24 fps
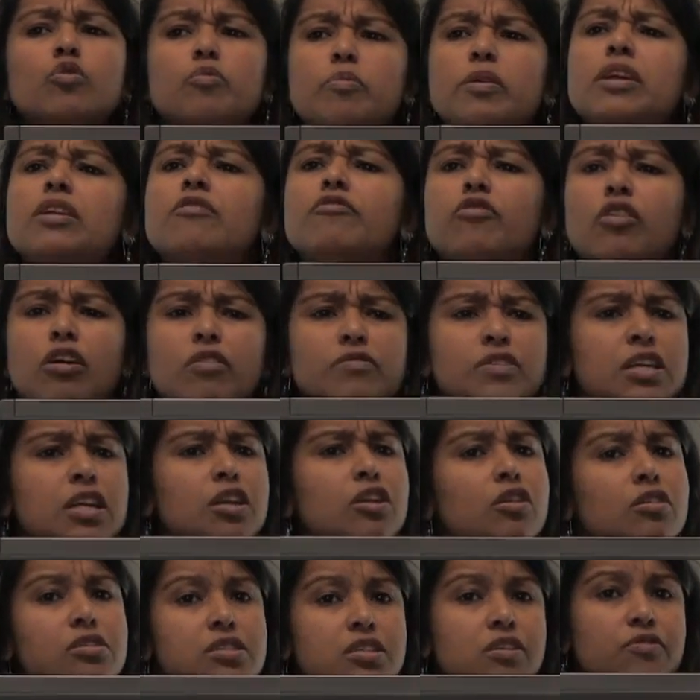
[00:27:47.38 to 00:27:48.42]
be involved in
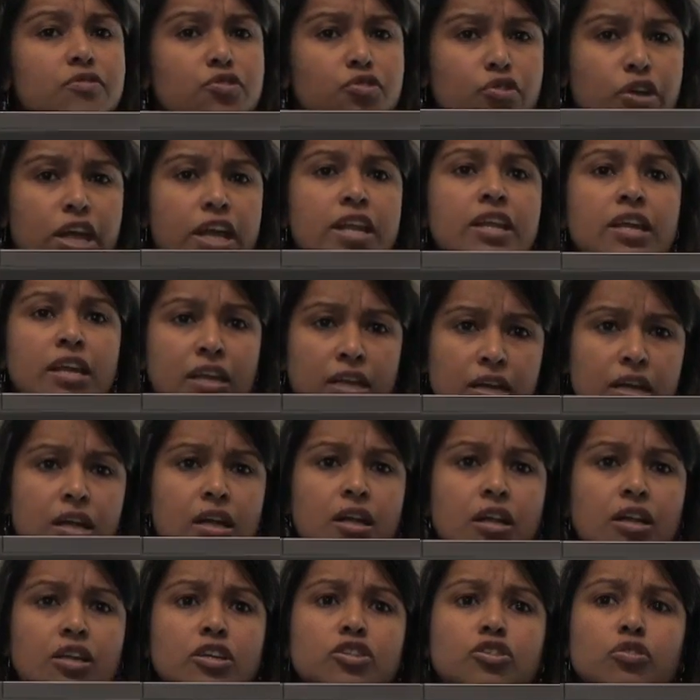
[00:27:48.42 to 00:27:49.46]
lots of training.
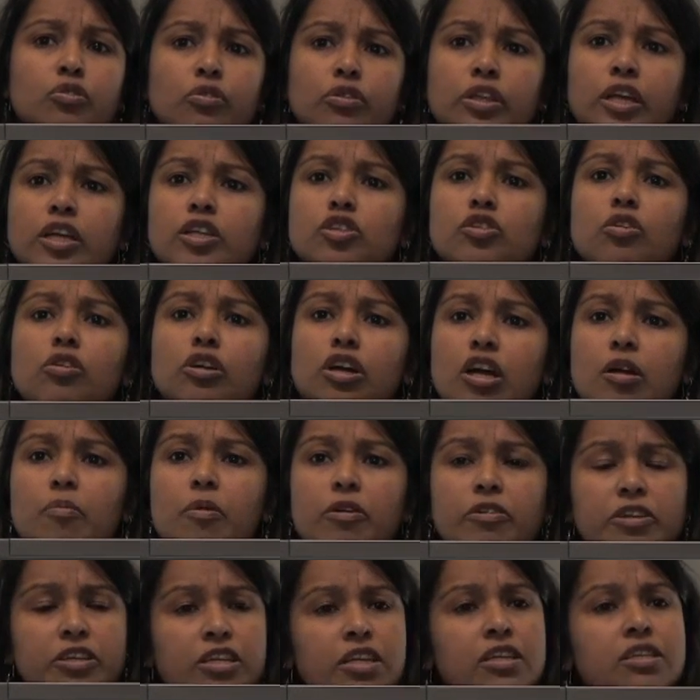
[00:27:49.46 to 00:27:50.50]
So they talk
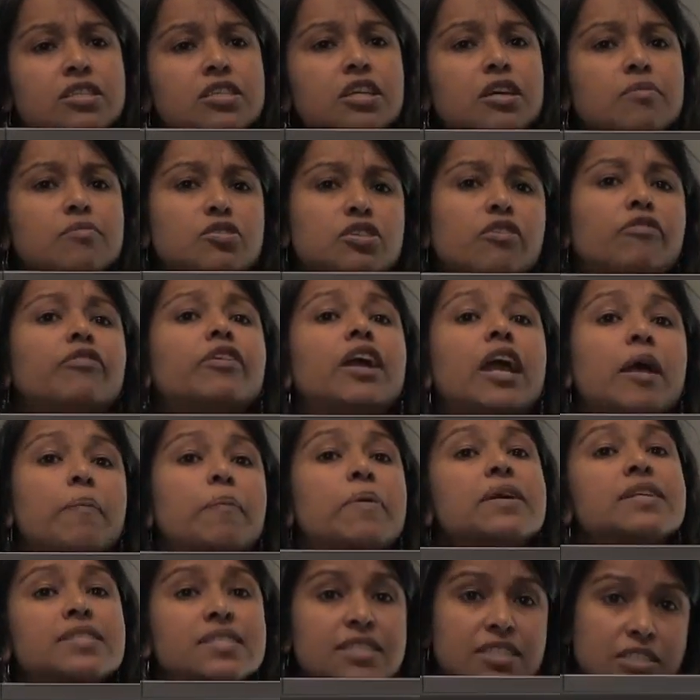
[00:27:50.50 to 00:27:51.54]
about it in terms of
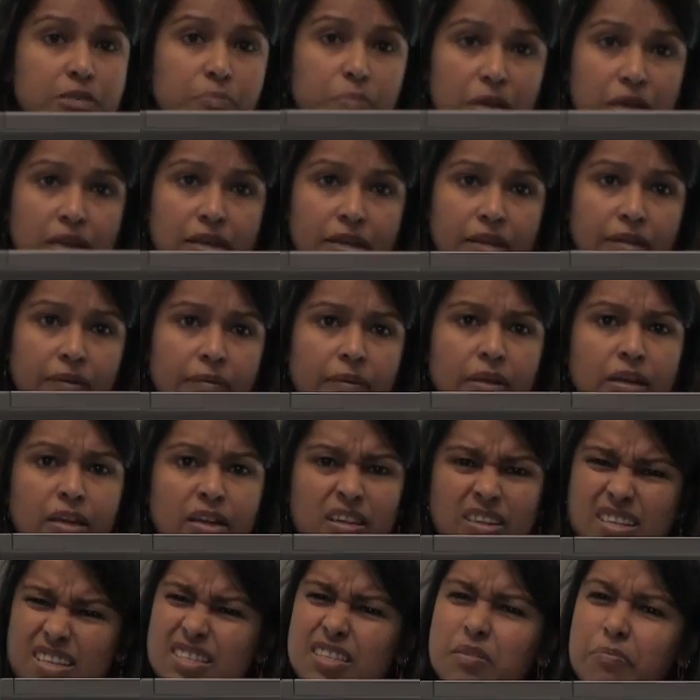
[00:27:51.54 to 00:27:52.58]
capacity building.
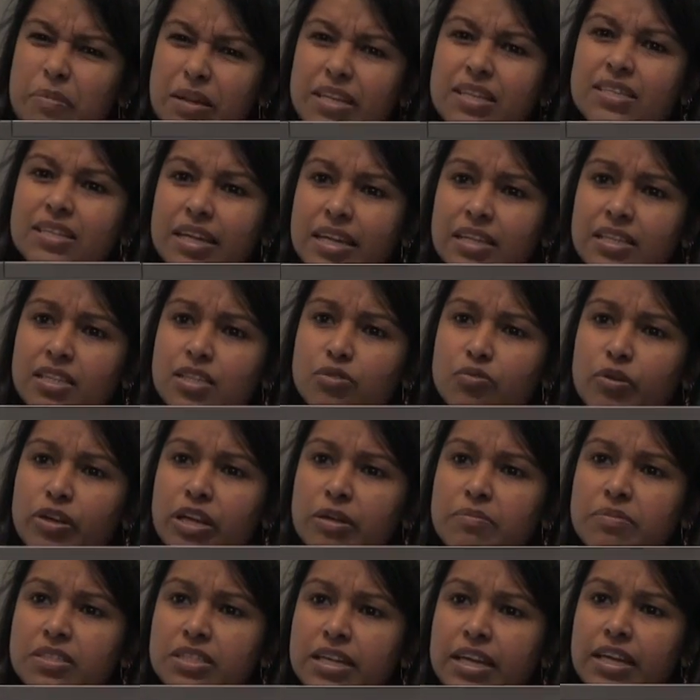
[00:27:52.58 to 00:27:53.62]
Does it make sense what
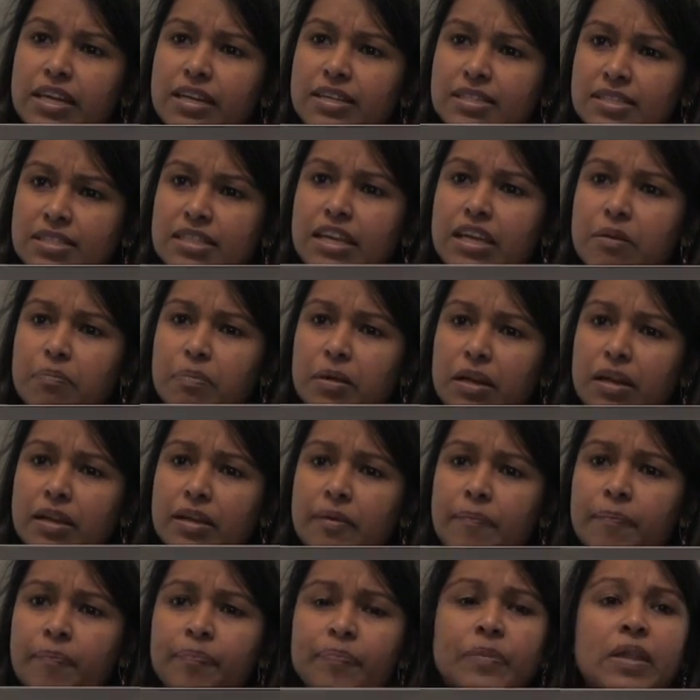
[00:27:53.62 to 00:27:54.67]
I'm saying as state
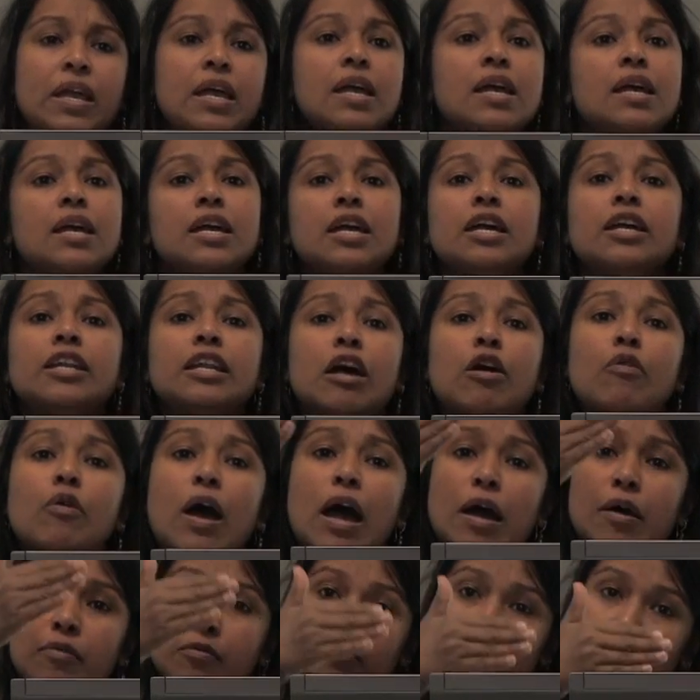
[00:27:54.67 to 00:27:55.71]
building?
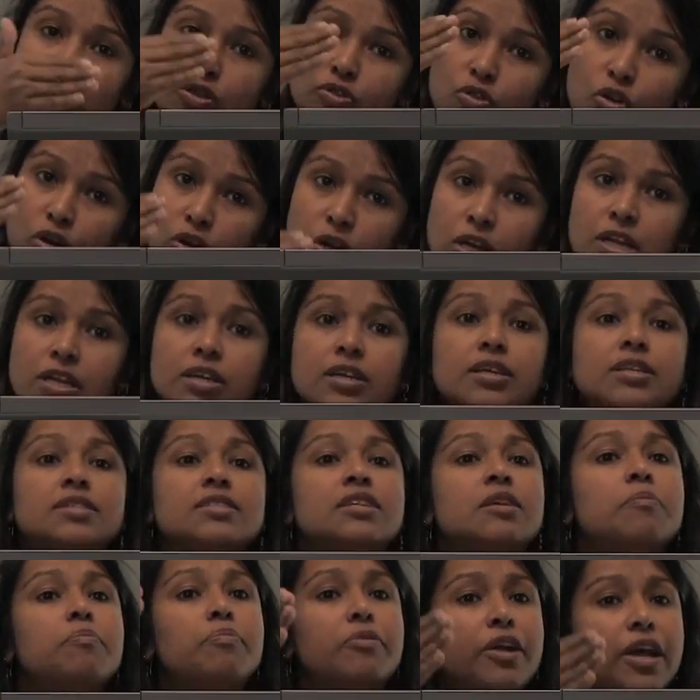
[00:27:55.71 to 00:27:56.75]
Now, scholars
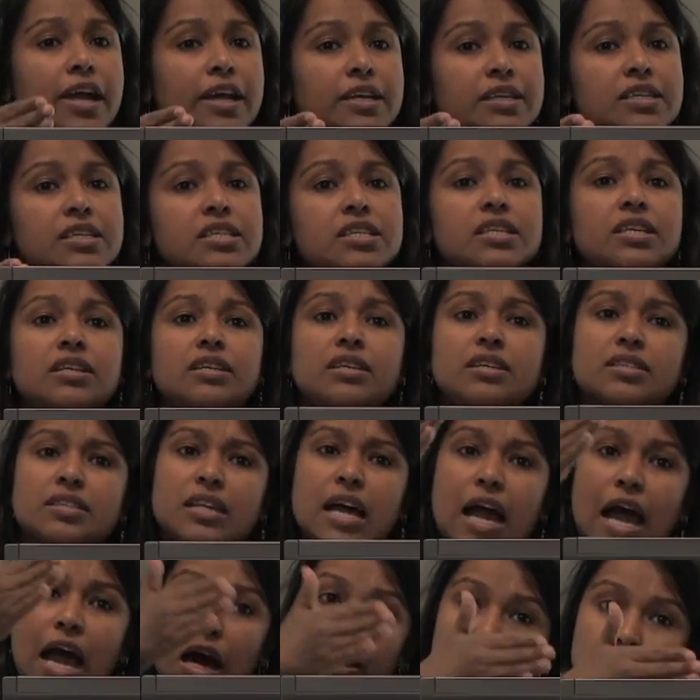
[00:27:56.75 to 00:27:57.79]
and practitioners
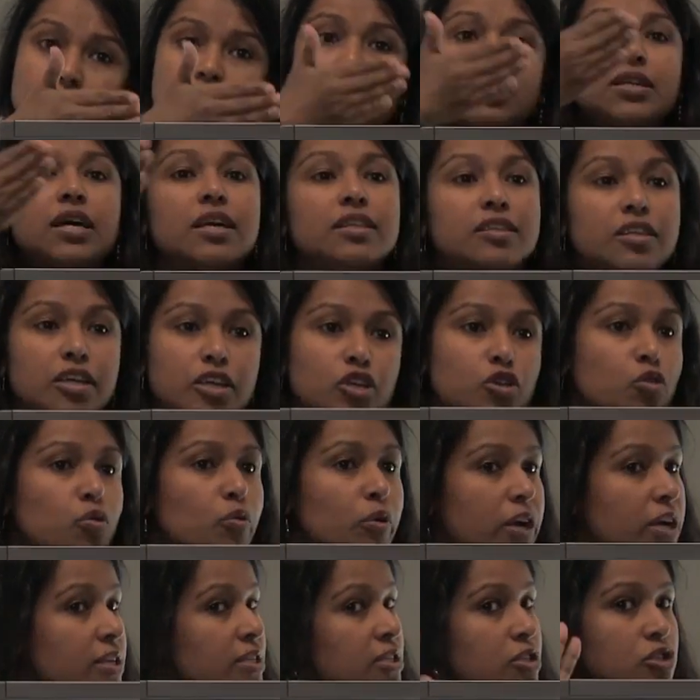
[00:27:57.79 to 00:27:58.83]
outside the
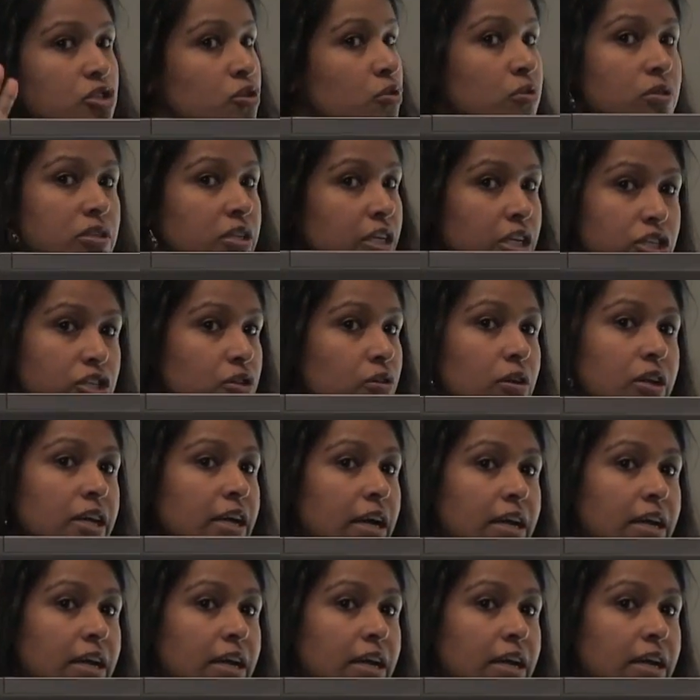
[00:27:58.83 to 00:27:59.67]
US don't actually